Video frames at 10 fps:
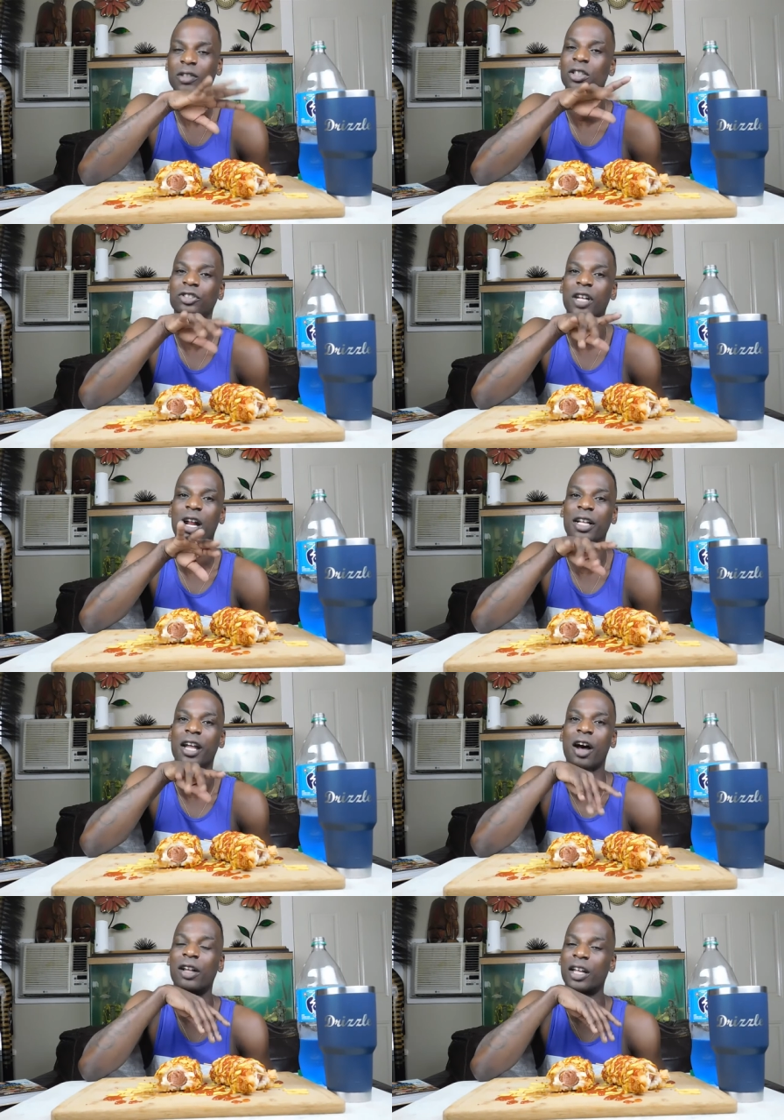So shout out to
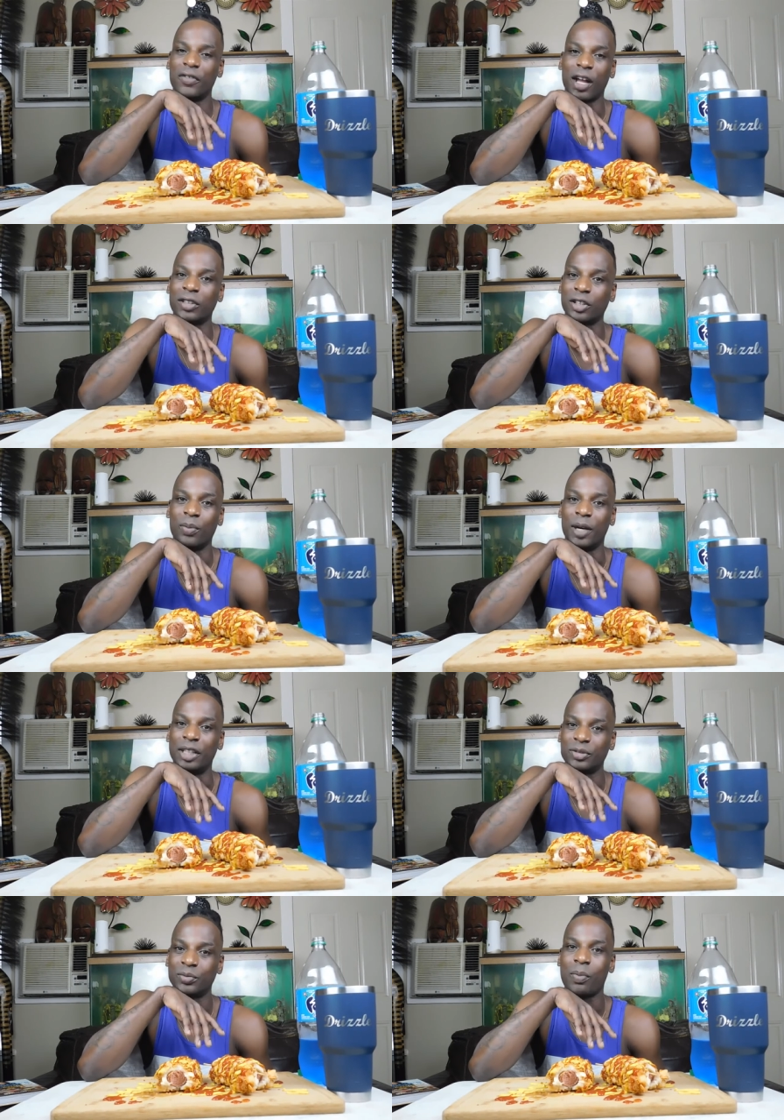y'all. I love y'all so
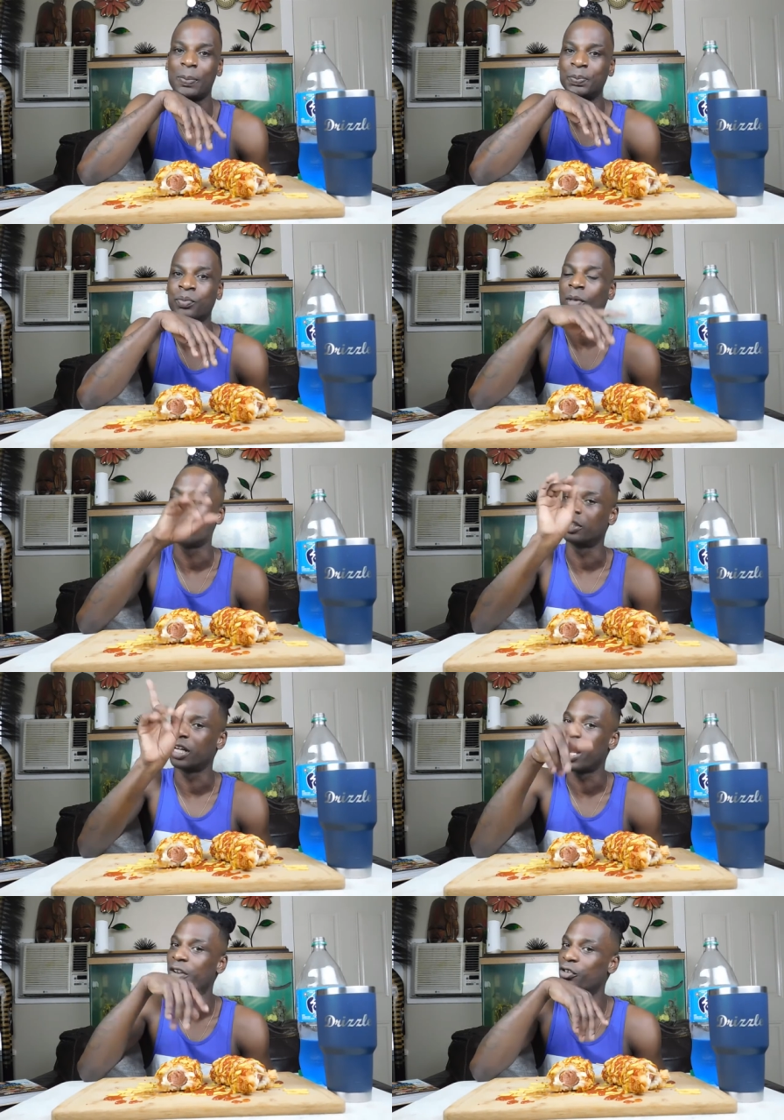much.
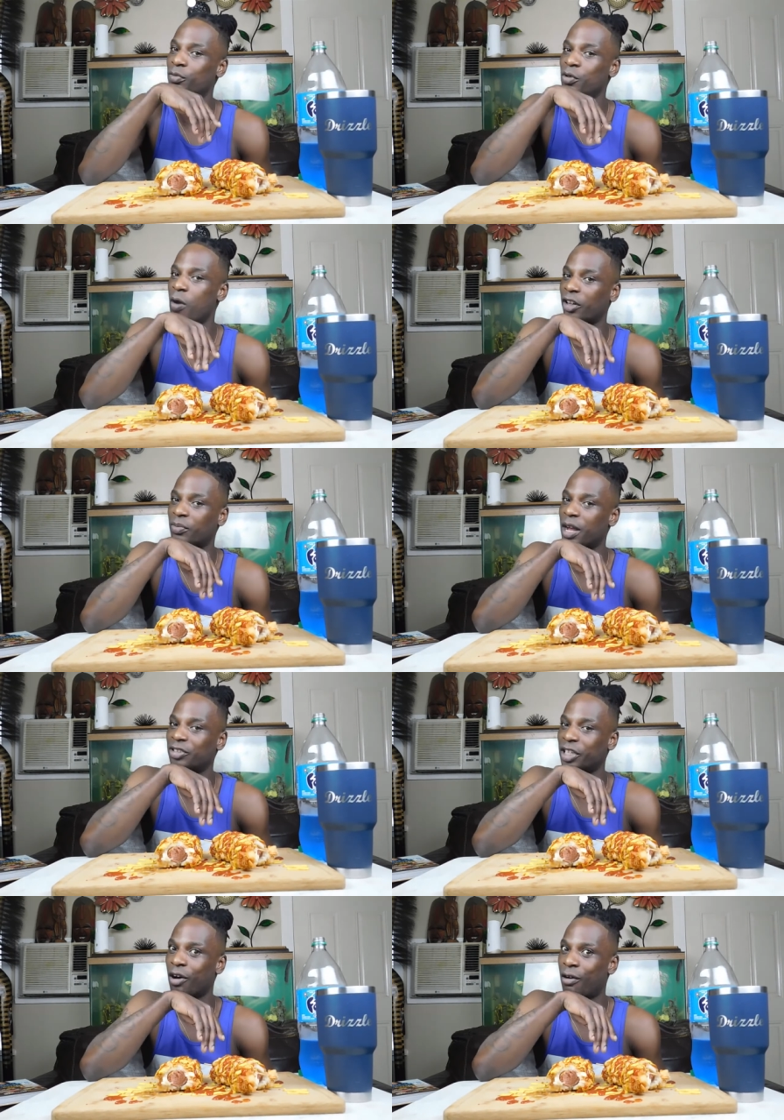Okay, I know you be watching my
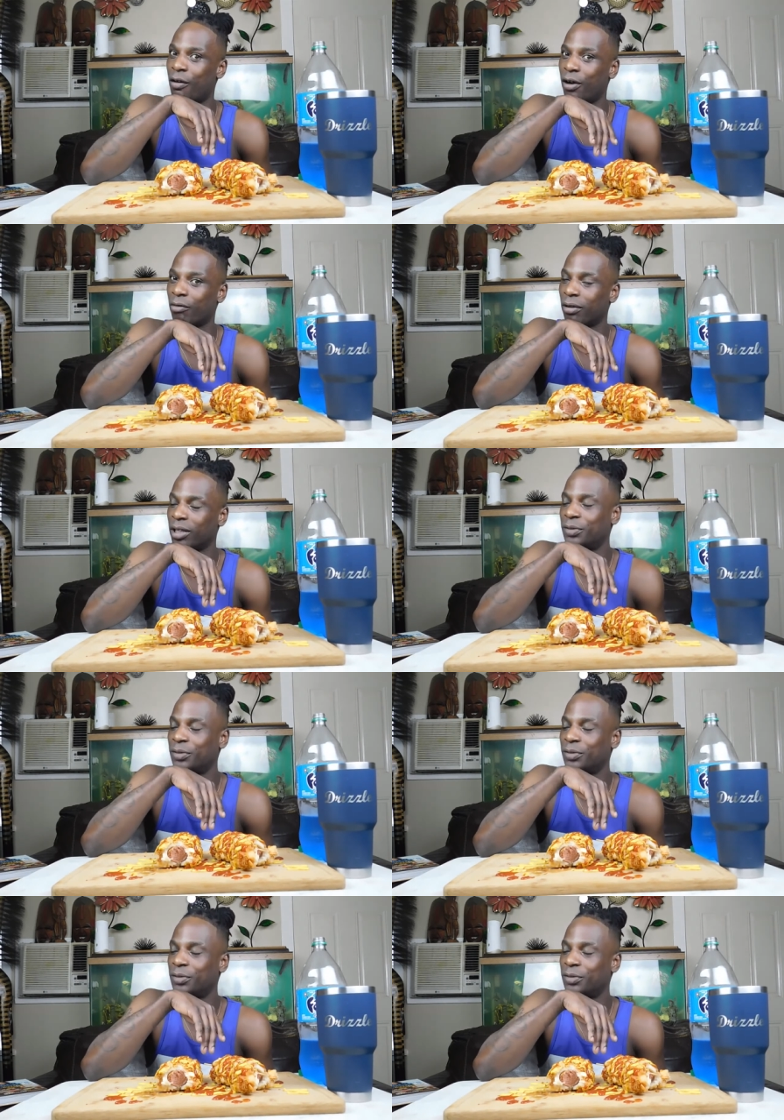shit hard, bro.